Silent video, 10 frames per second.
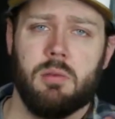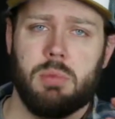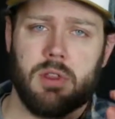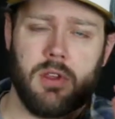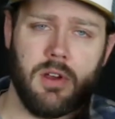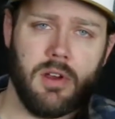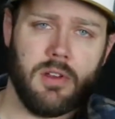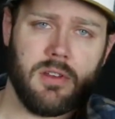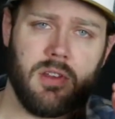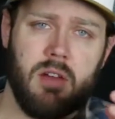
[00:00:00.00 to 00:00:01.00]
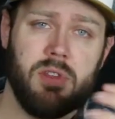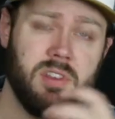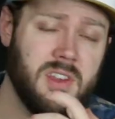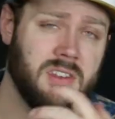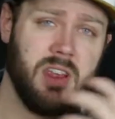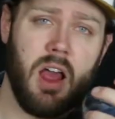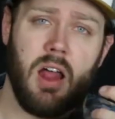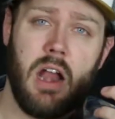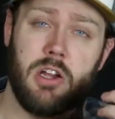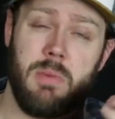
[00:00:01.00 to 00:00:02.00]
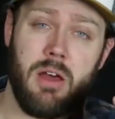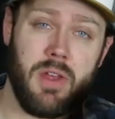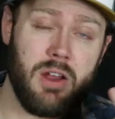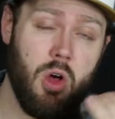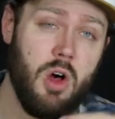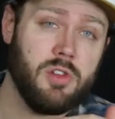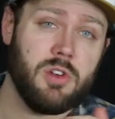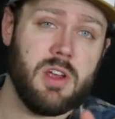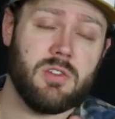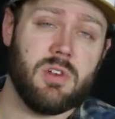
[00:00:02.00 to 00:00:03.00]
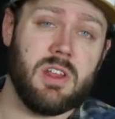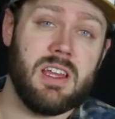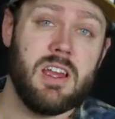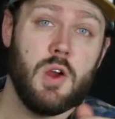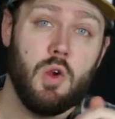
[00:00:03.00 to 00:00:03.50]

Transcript: But the stuff that stings the hell out of your mouth and also has a really,